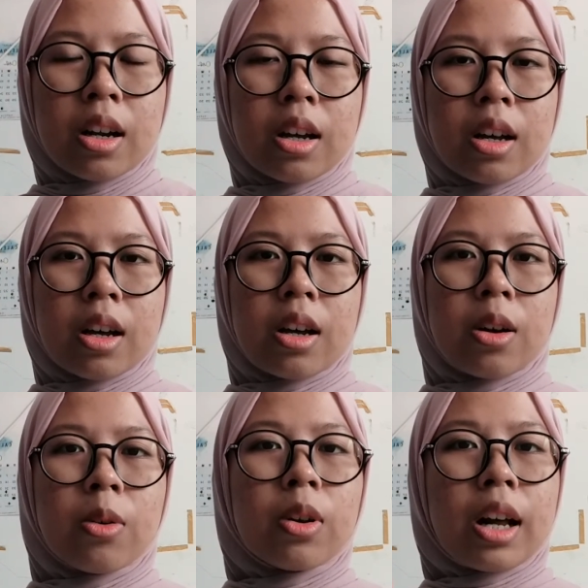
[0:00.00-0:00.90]

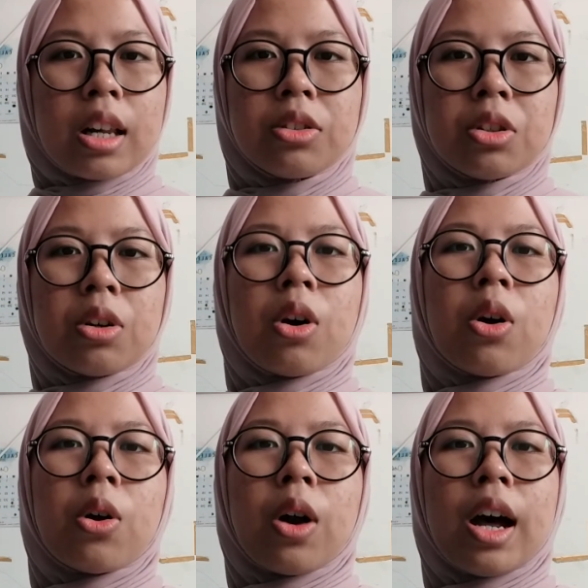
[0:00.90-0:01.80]
uh, culture
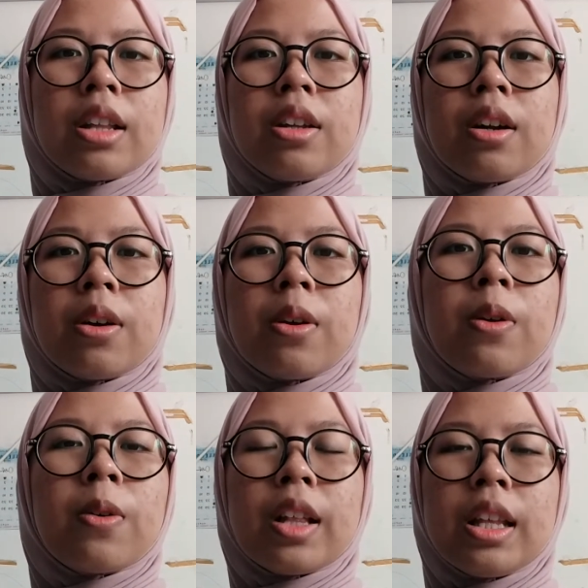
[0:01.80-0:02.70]
or other
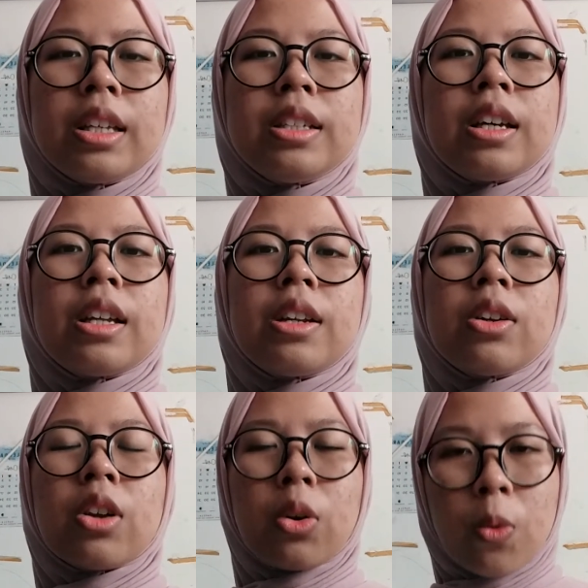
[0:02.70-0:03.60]
religion
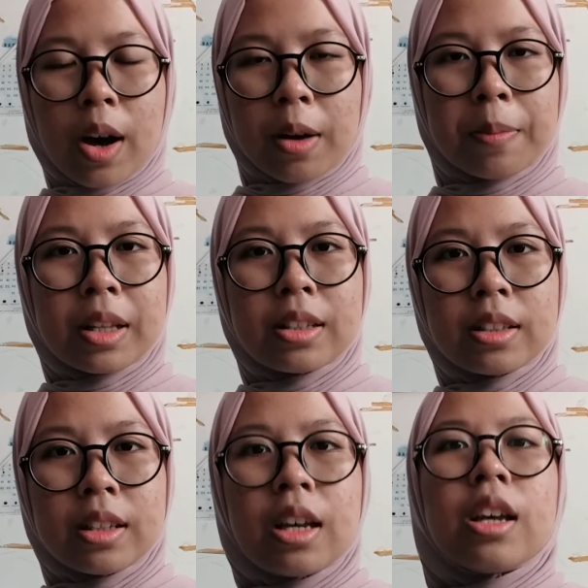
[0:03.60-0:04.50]
requirements.